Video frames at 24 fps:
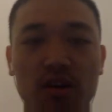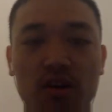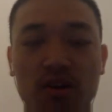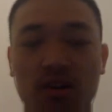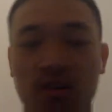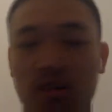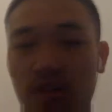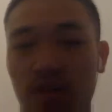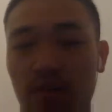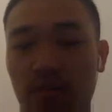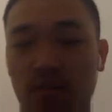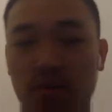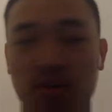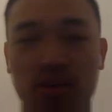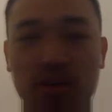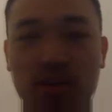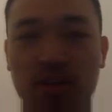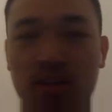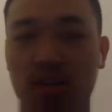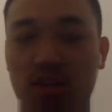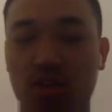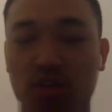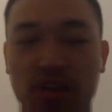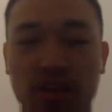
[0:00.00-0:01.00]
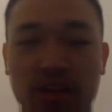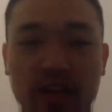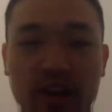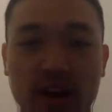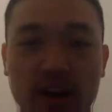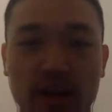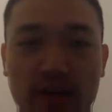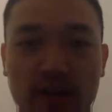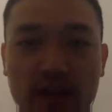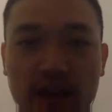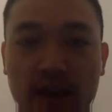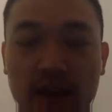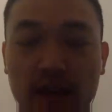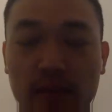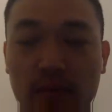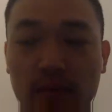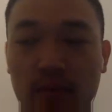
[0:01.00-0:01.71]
numbers and training off that.